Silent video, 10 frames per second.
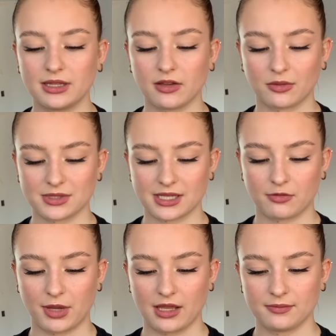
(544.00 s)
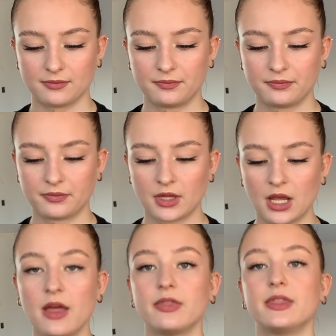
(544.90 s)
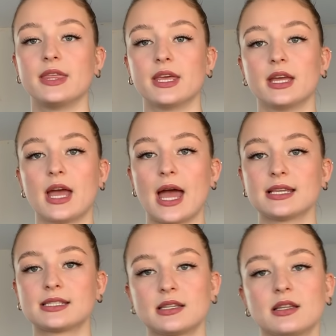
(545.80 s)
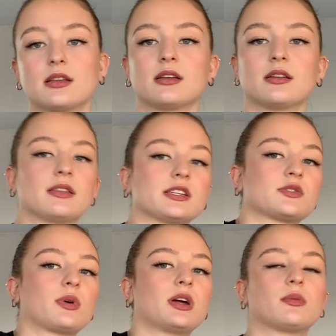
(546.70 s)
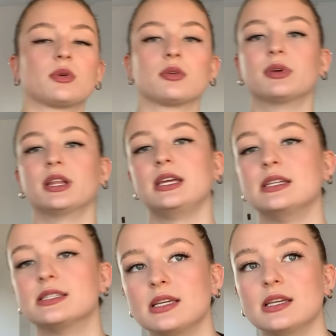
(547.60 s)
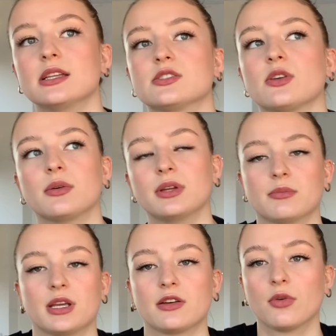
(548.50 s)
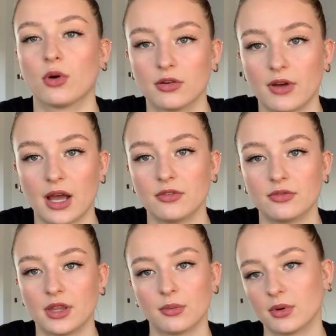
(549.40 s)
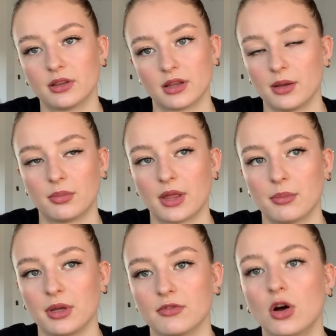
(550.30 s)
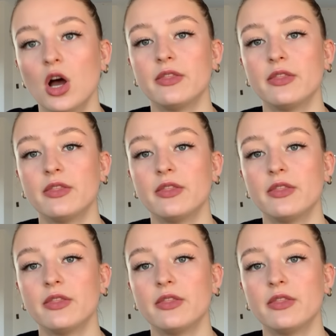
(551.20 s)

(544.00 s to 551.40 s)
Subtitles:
the other ones out of pain. The S and this one were really easy, and so I would give them like a 4 or 5. They weren't like that painful.